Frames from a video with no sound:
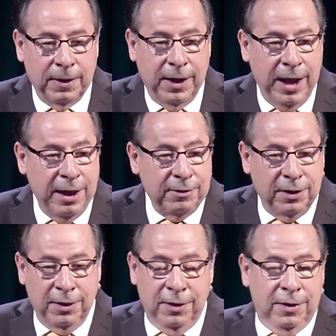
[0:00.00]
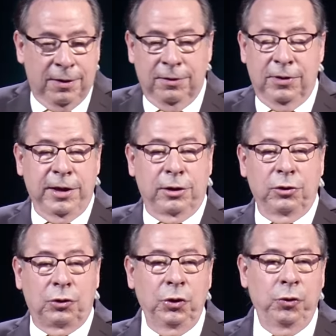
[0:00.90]
and they
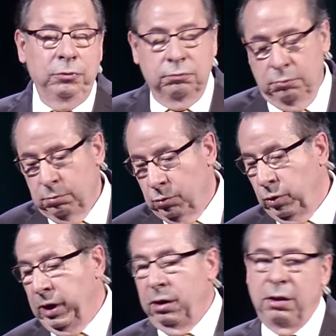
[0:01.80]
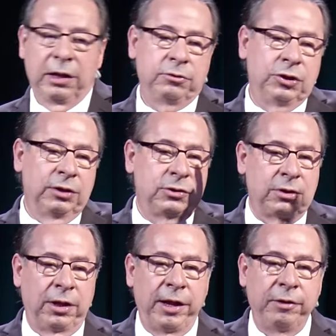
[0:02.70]
conclude, well, I'll just
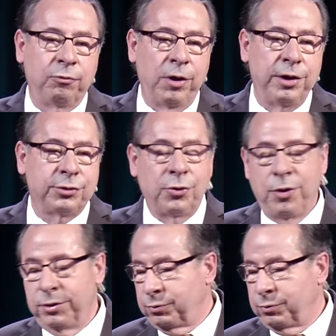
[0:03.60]
let it run its course.